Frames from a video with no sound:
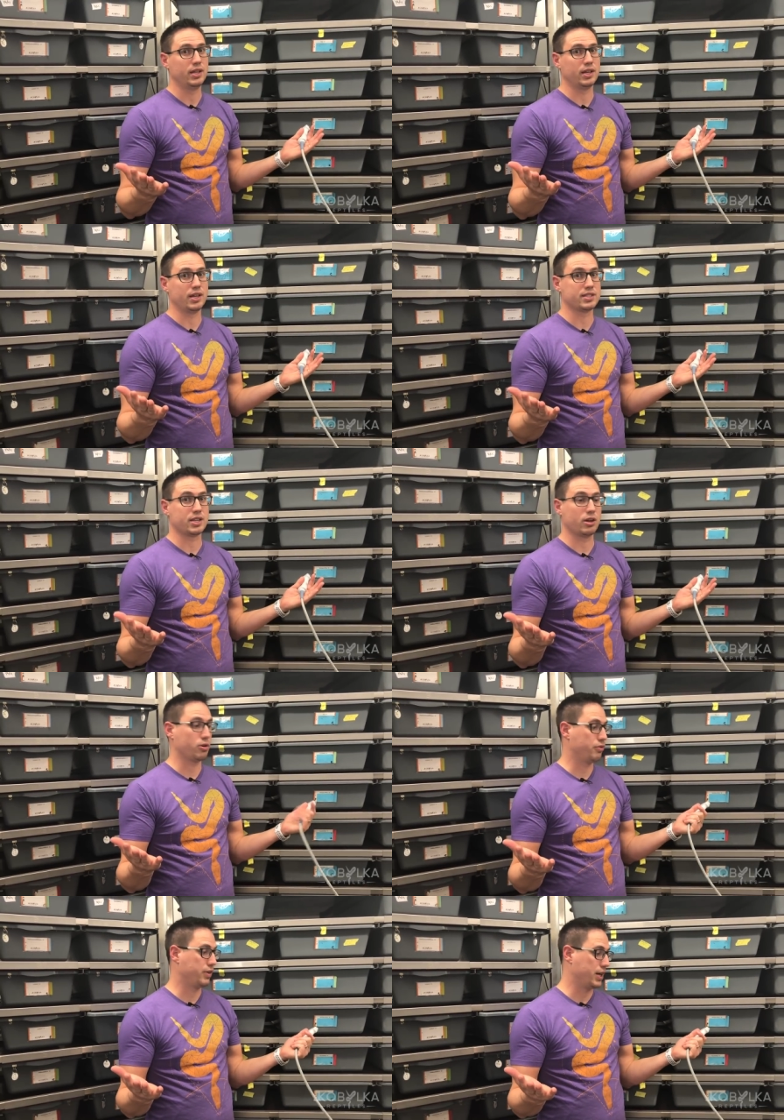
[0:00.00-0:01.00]
Uh,
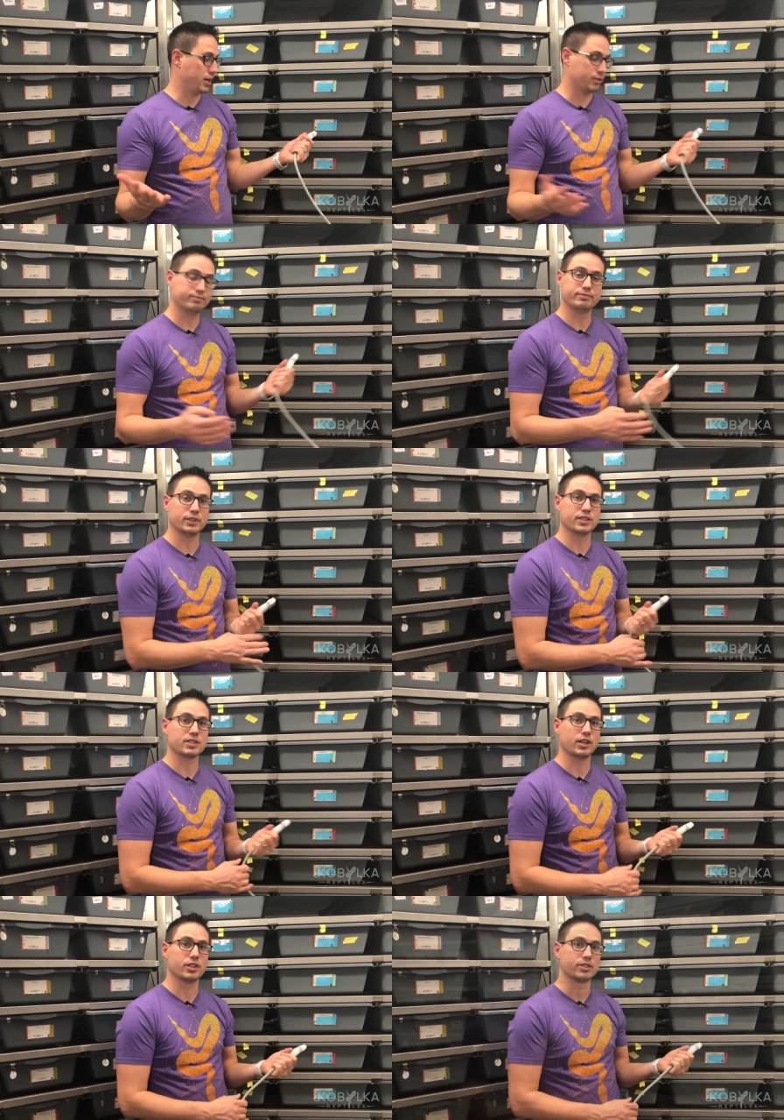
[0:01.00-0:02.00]
scarecrow fire in this
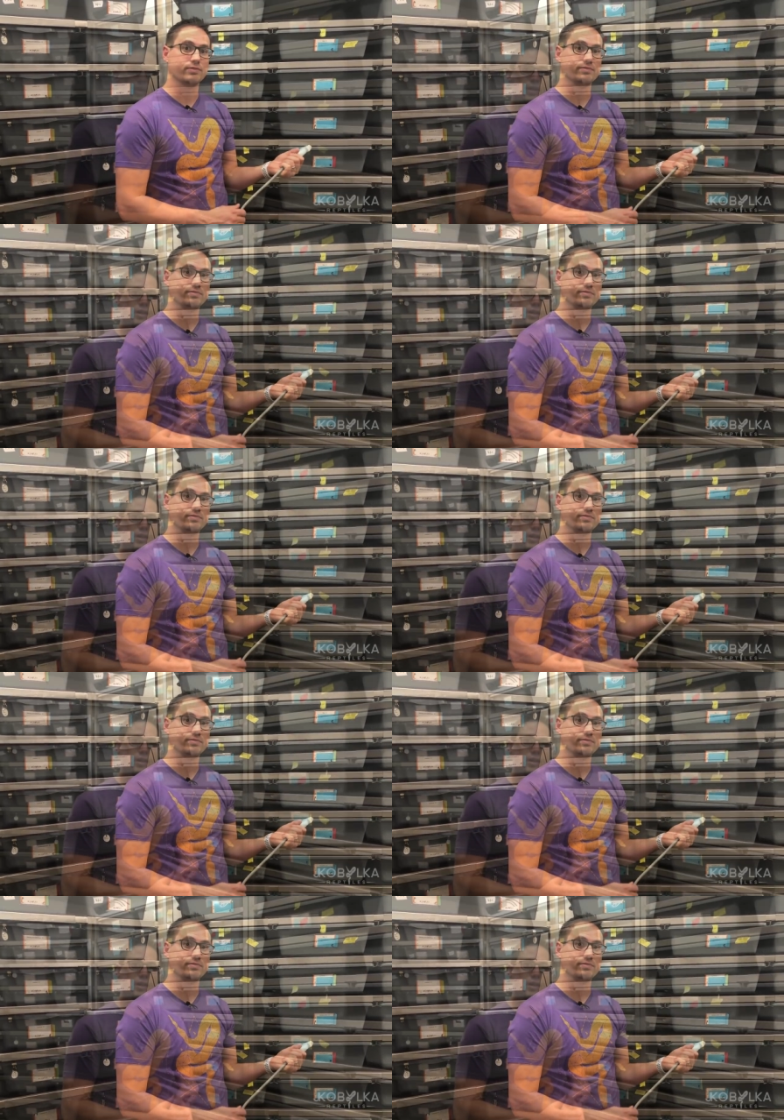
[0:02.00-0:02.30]
clutch.